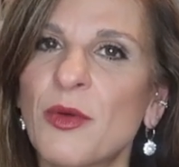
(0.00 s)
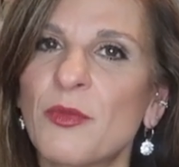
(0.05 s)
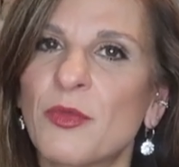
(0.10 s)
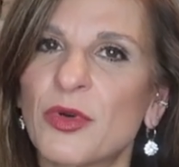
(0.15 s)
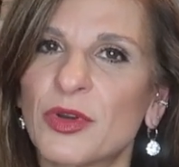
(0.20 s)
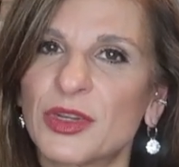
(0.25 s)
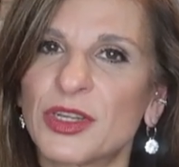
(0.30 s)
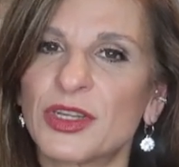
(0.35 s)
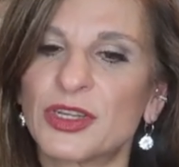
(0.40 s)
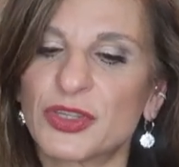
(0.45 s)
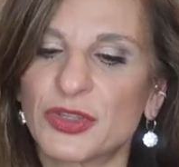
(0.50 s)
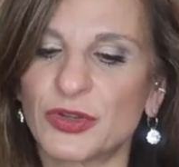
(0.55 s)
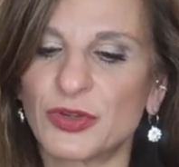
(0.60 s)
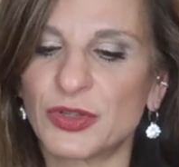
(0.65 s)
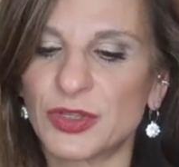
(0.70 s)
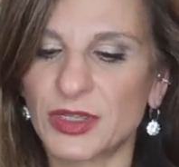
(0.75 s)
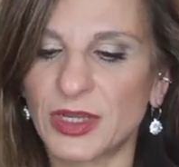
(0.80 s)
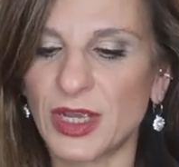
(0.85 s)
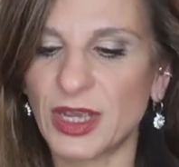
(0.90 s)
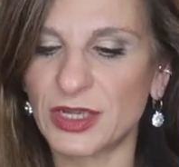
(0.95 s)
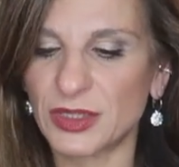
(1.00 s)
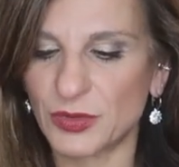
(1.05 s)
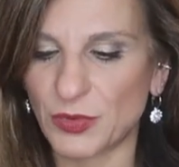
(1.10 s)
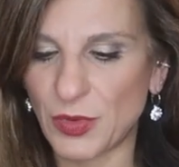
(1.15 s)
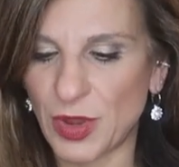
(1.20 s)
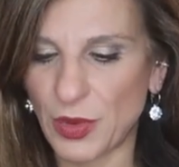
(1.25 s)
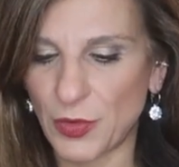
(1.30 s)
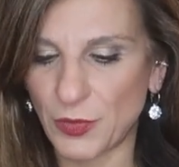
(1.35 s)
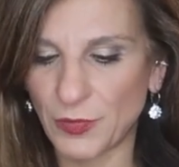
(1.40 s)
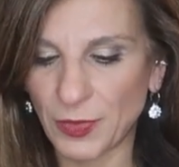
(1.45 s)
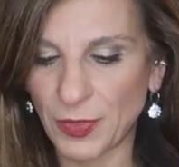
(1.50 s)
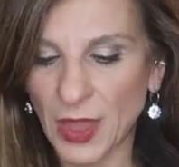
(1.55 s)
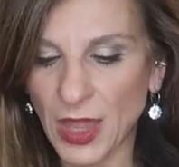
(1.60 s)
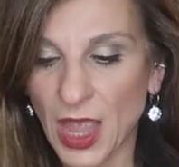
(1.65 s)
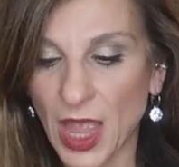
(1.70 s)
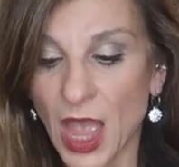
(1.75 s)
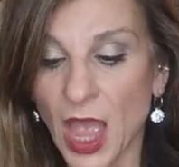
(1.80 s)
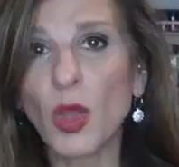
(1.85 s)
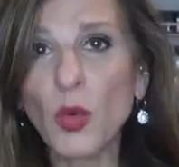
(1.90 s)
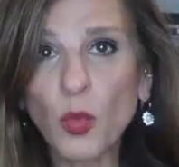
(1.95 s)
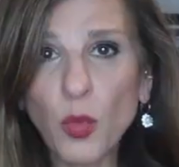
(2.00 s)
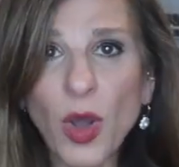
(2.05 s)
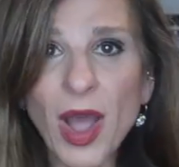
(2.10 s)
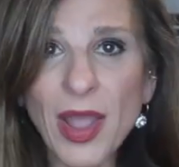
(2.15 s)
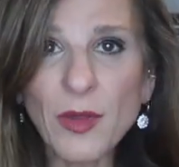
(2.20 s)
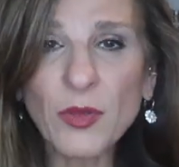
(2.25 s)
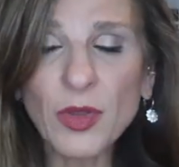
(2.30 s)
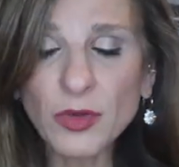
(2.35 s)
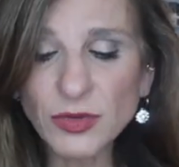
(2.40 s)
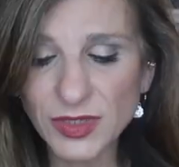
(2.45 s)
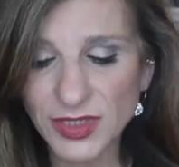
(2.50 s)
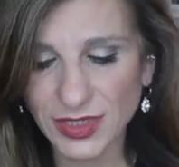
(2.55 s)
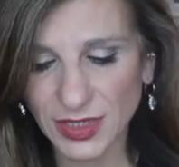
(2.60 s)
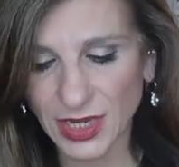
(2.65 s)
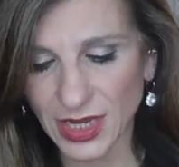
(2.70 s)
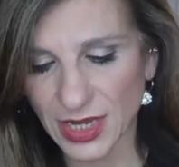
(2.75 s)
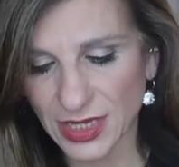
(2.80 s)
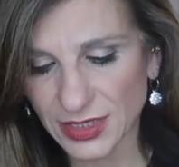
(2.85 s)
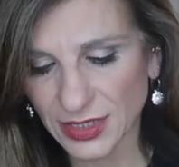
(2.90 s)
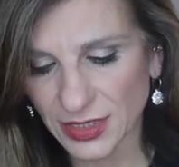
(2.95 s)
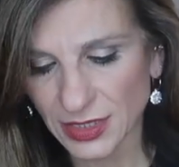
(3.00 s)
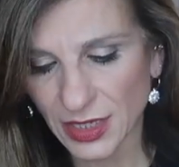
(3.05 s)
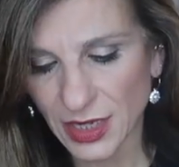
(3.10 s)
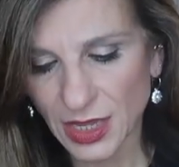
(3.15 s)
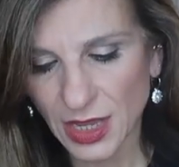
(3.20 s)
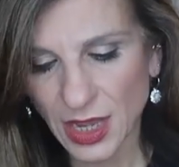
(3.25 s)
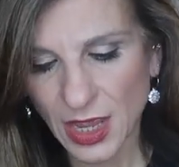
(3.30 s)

bodysuits as well. What I will say is,